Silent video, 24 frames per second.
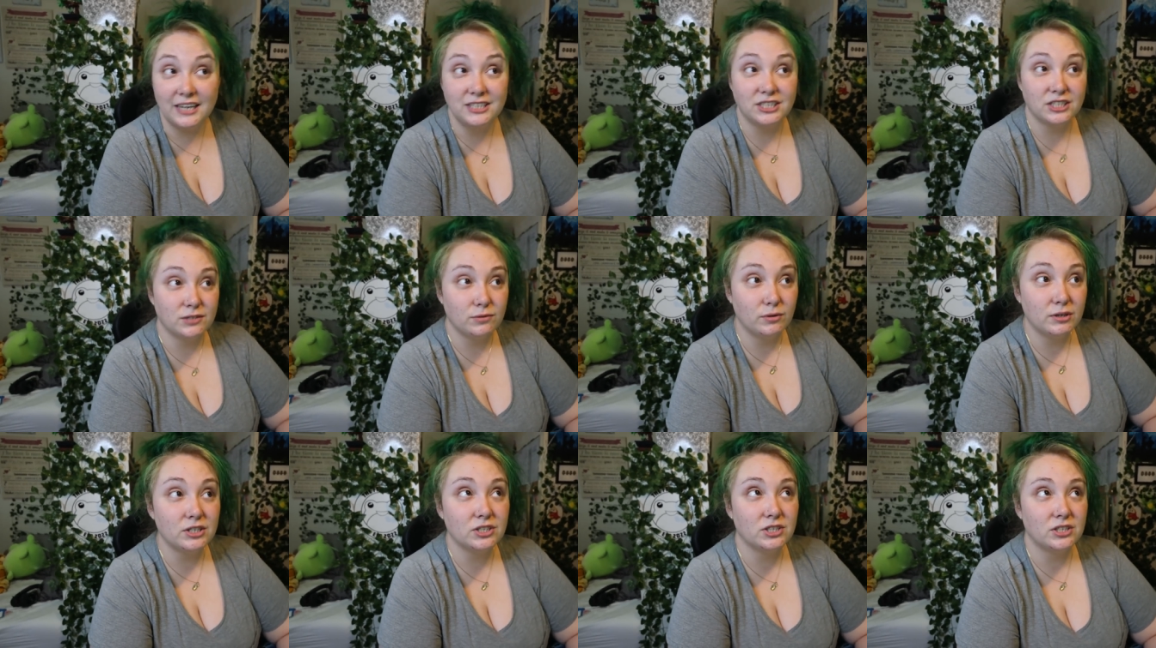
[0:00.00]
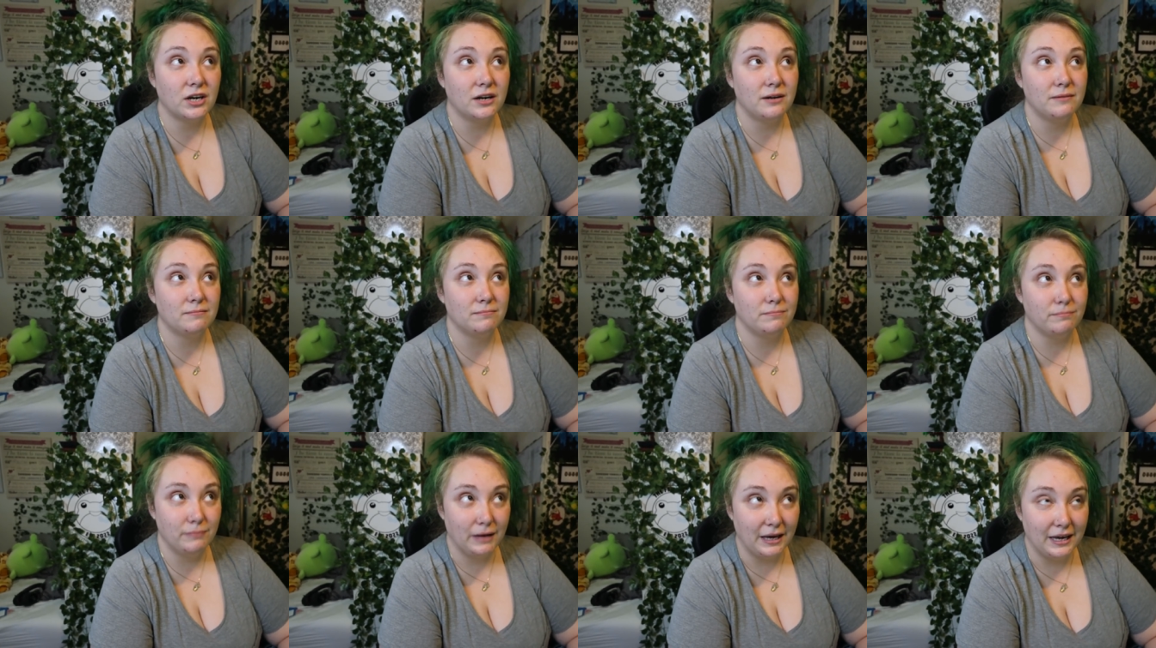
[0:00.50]
I just want to
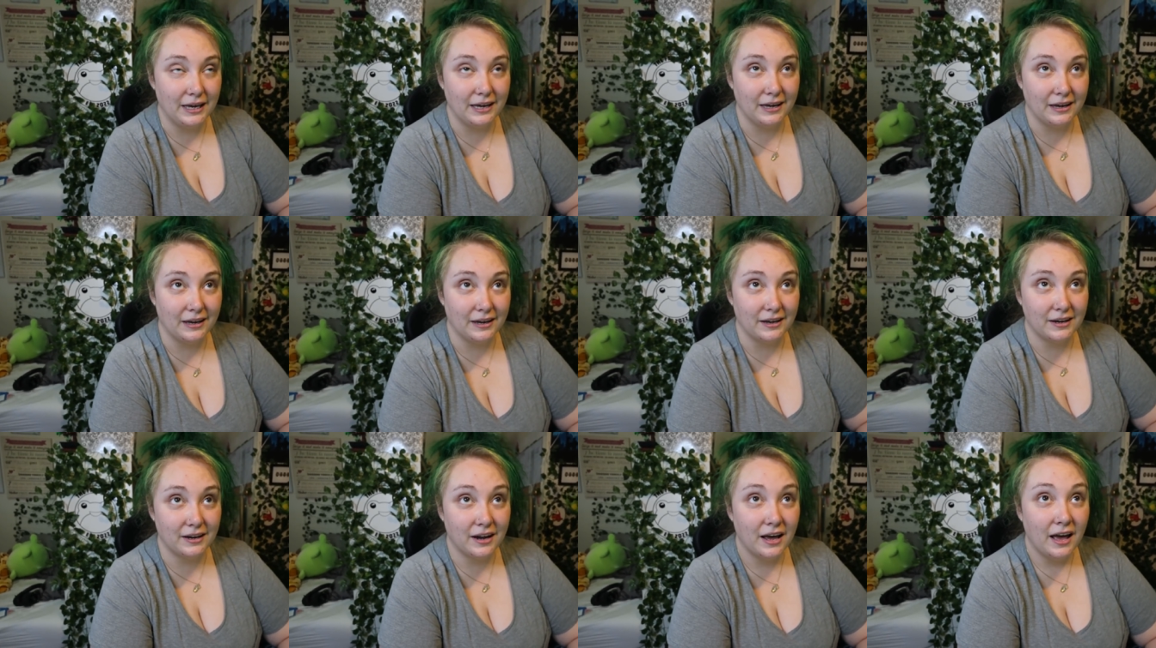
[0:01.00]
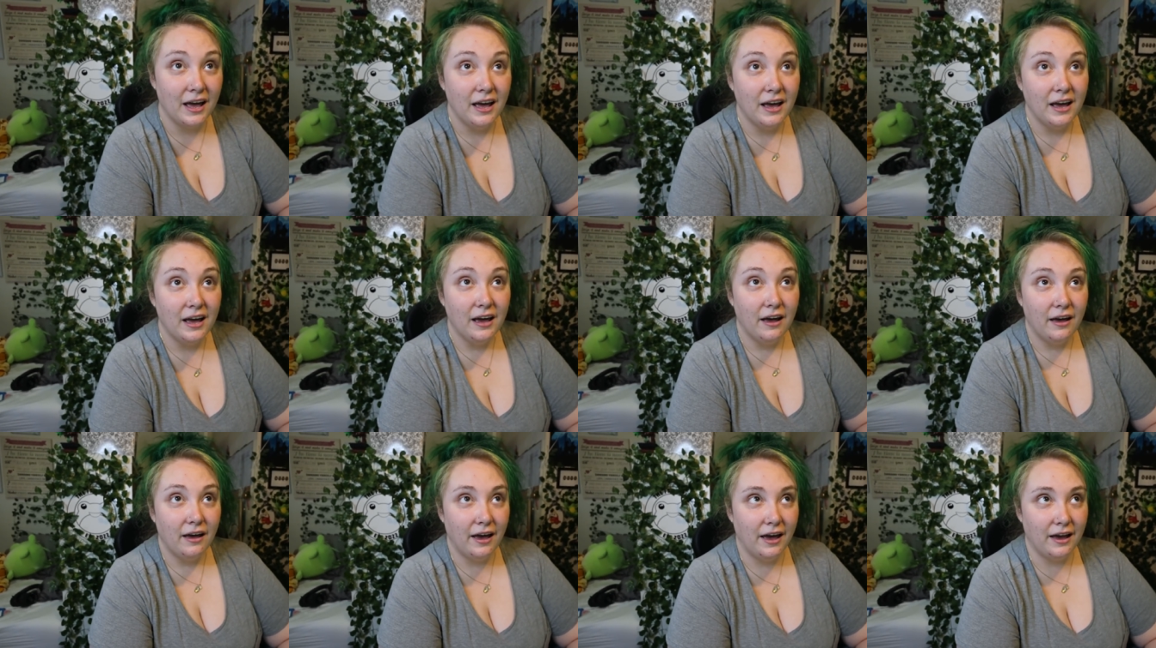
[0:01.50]
start making it,
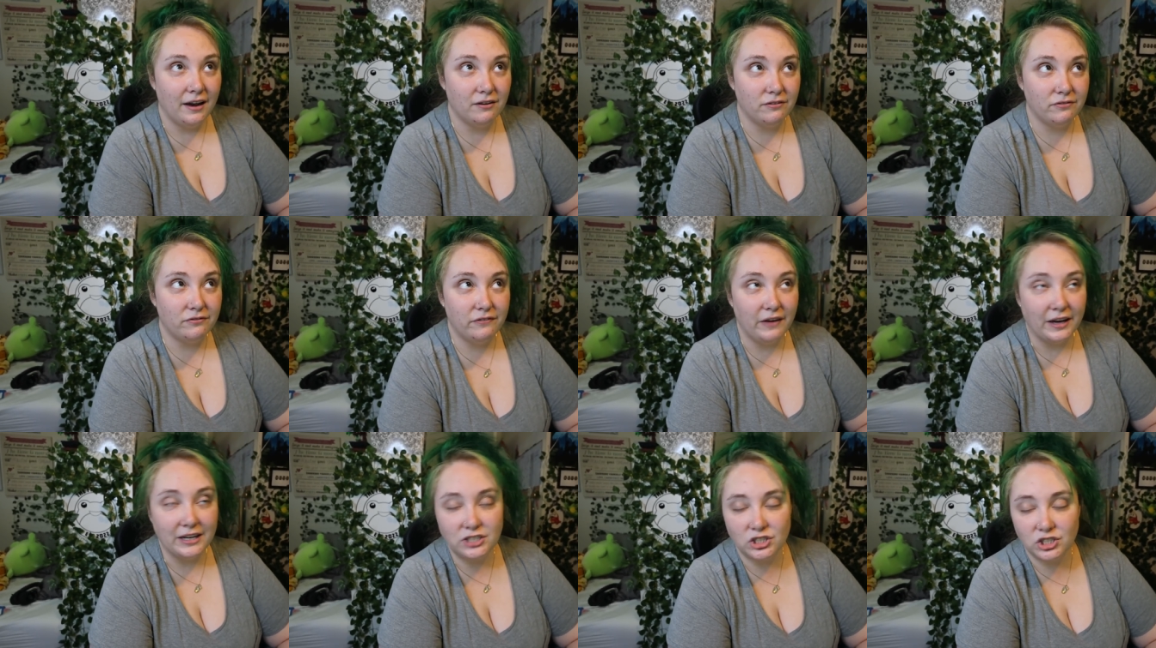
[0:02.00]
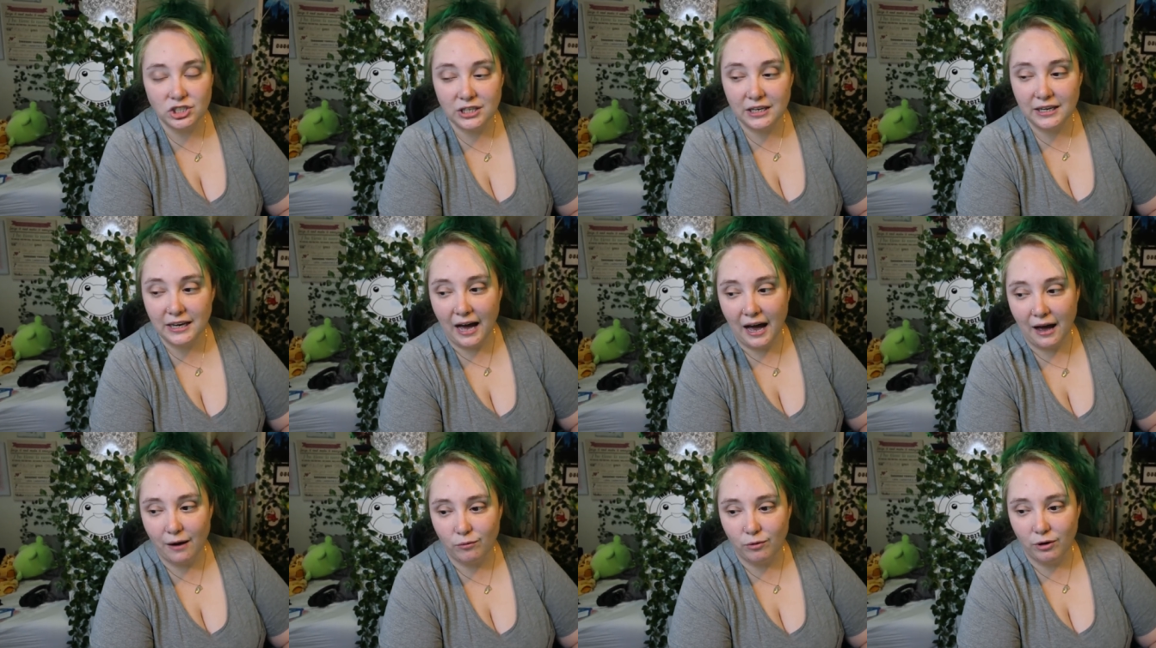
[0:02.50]
and
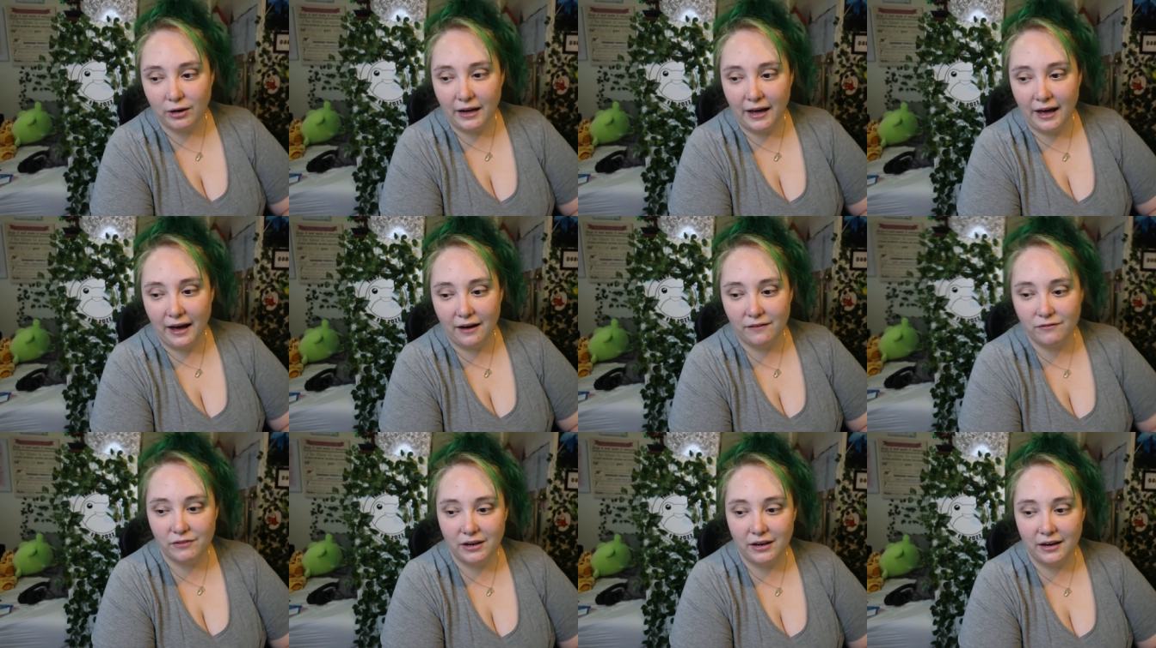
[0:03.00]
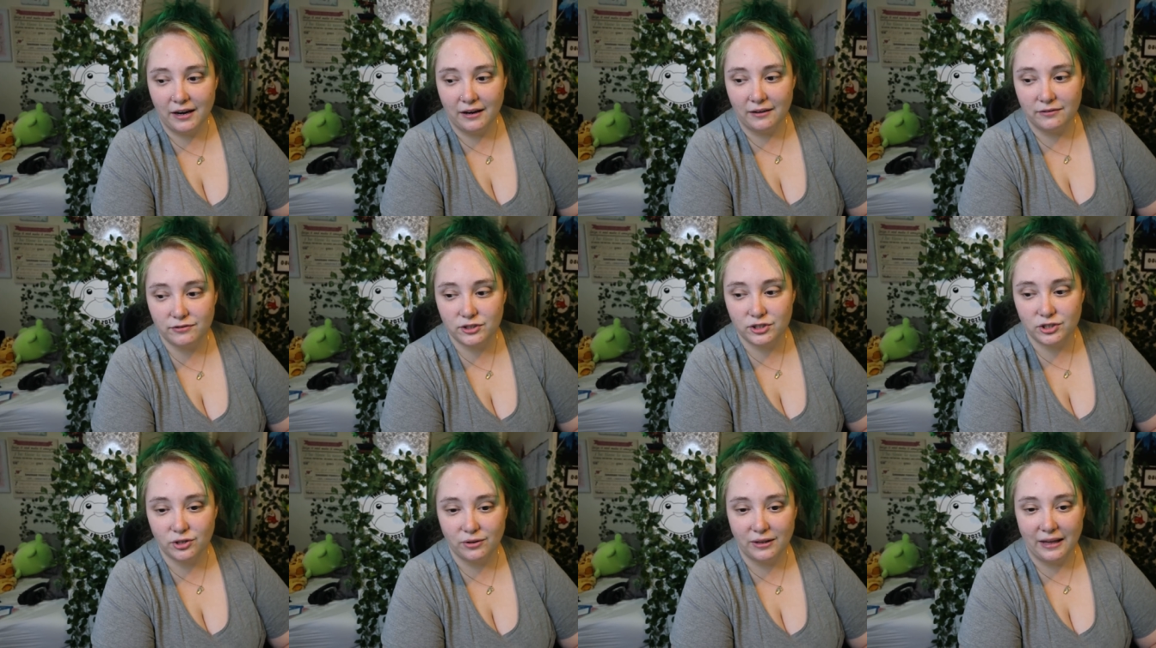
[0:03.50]
eventually I want to have
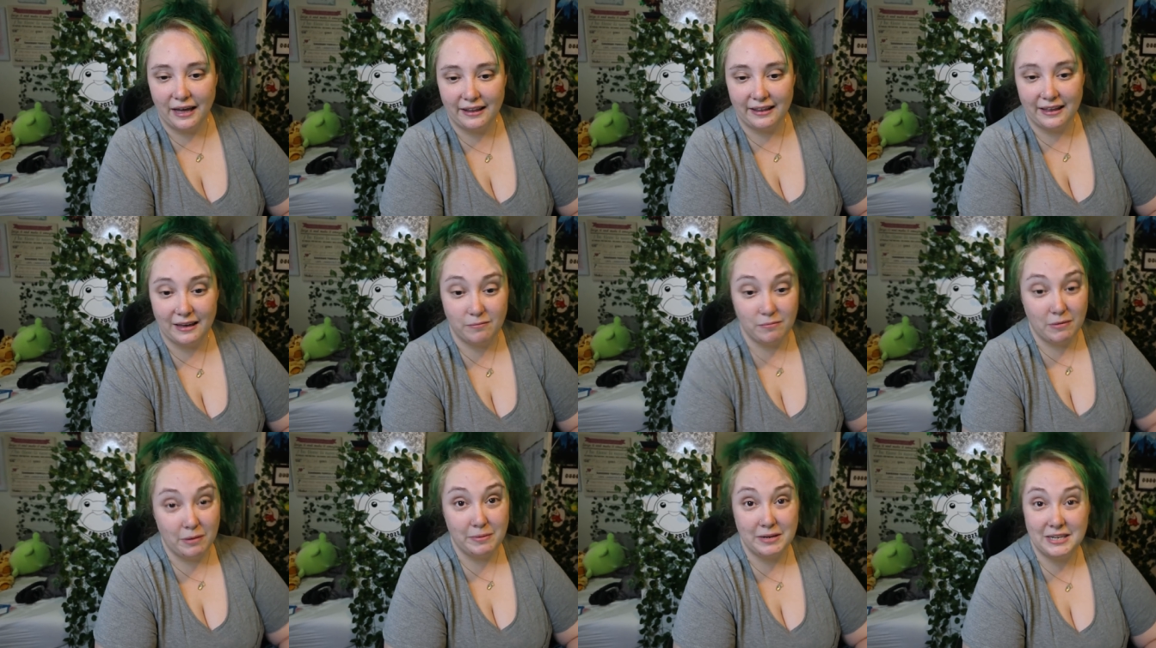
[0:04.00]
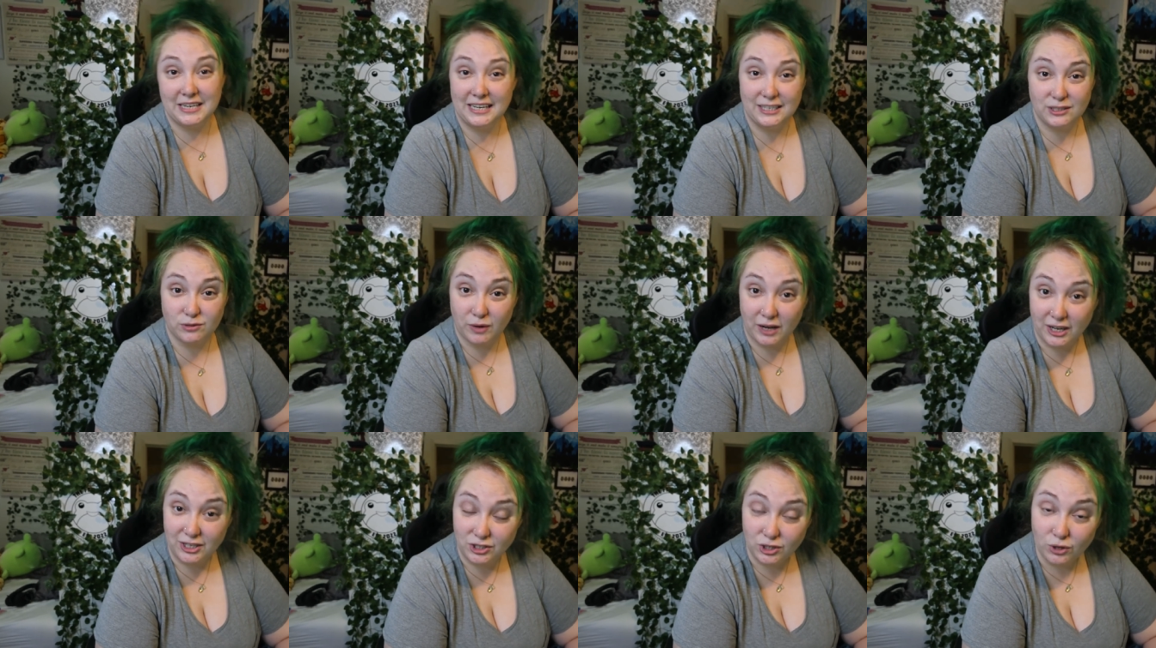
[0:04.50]
enough so that like maybe
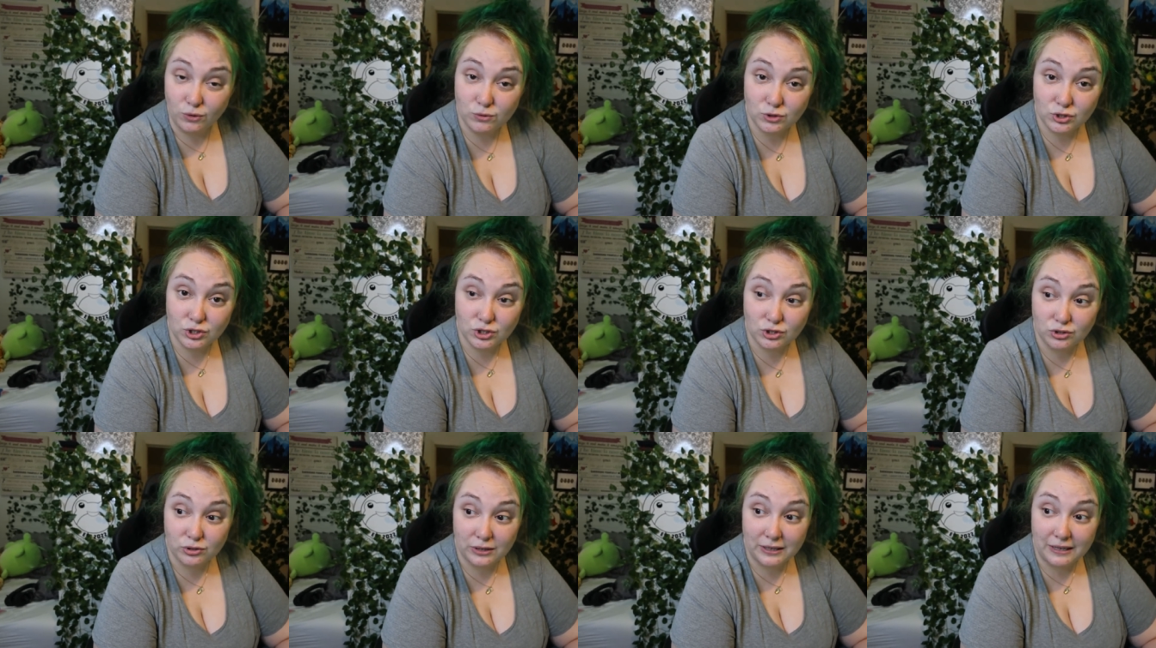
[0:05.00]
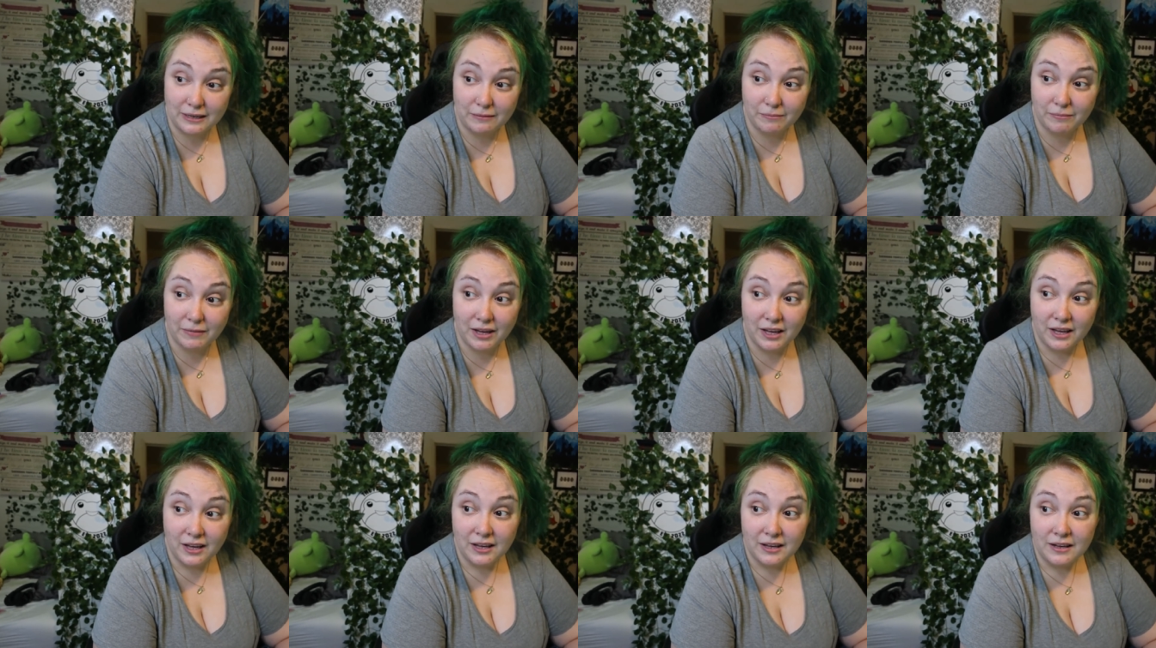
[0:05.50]
days when I don't
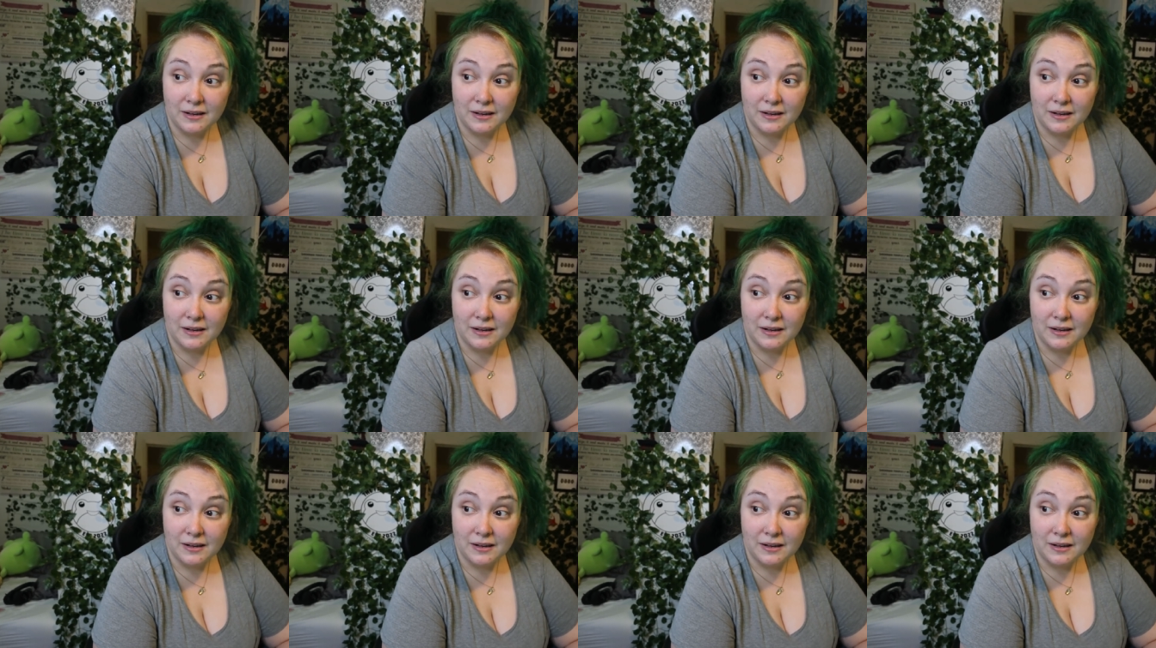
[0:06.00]
stream,